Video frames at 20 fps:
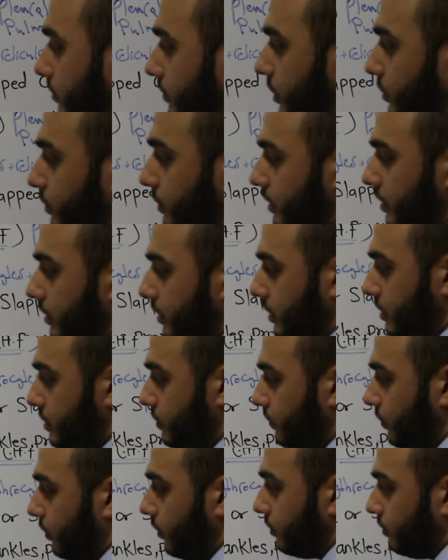between this
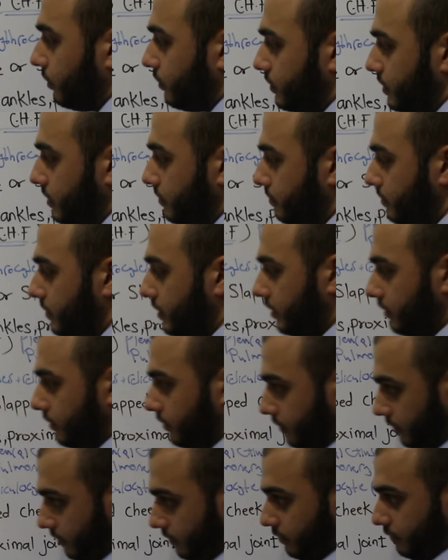form
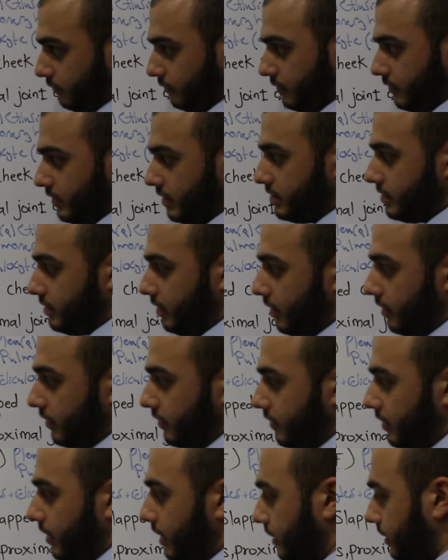of this
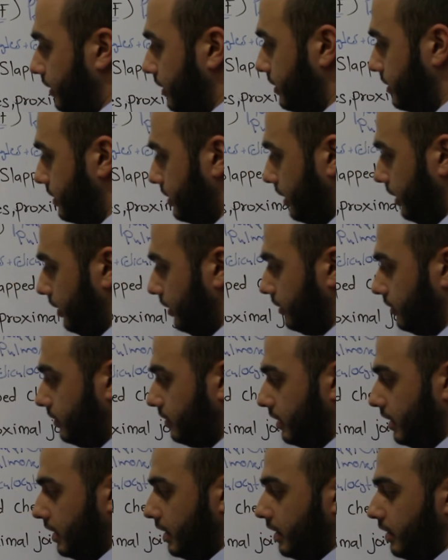arthritis and
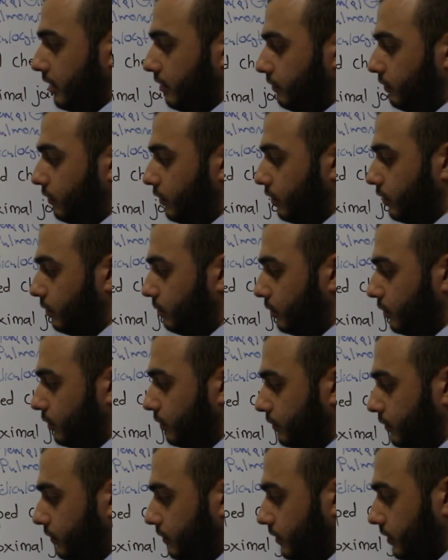form
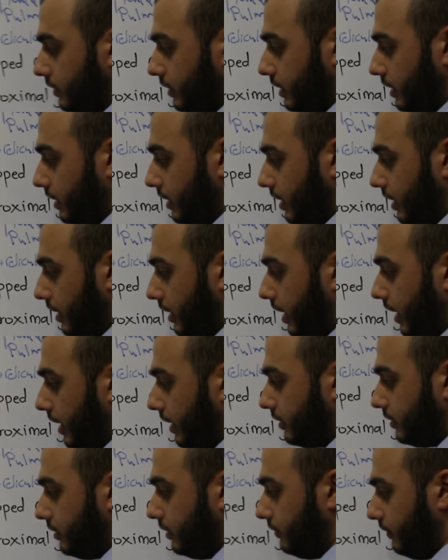of
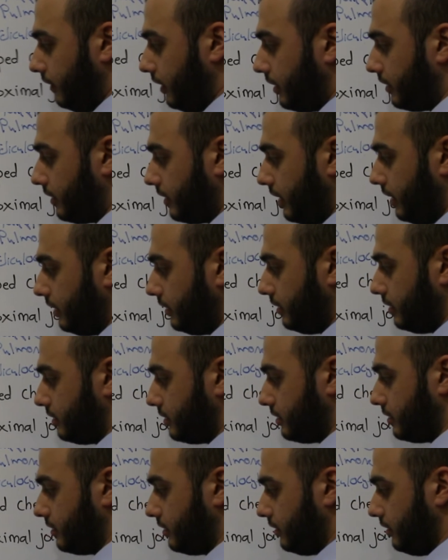reactive
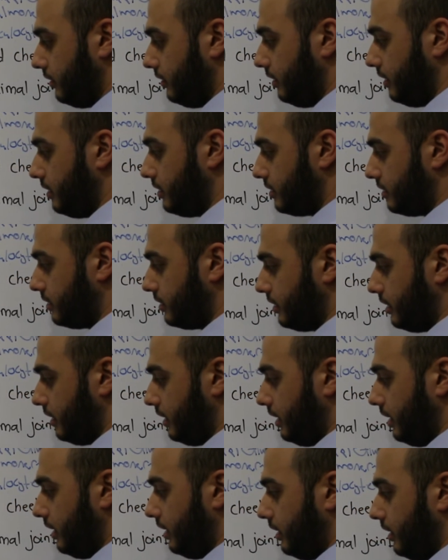arthritis. There is
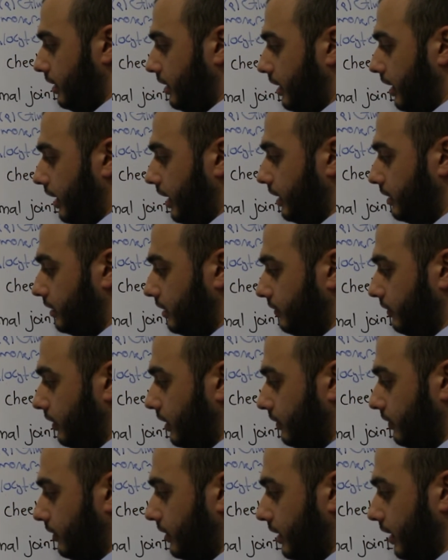reactive
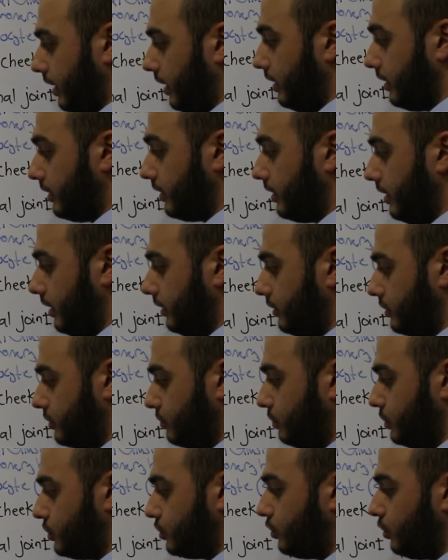arthritis
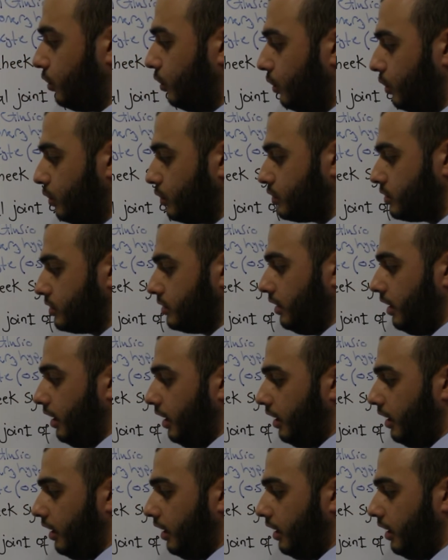which caused